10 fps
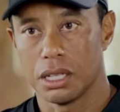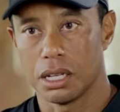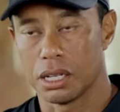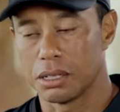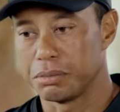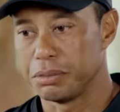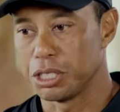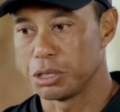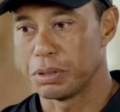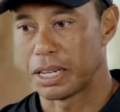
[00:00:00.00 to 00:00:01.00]
Uh,
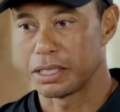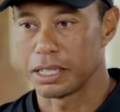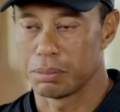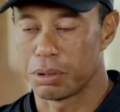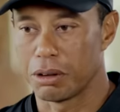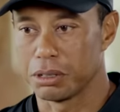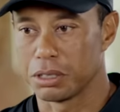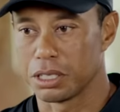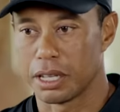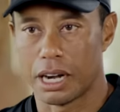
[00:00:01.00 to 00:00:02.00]
just I think probably
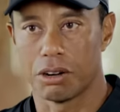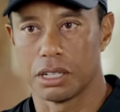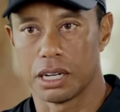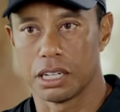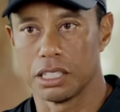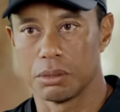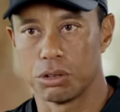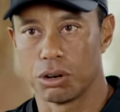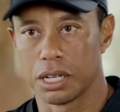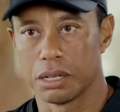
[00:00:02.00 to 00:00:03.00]
because the era that I ended up
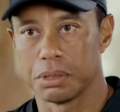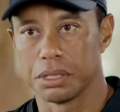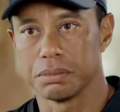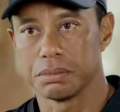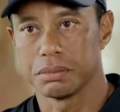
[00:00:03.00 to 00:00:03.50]
growing up in.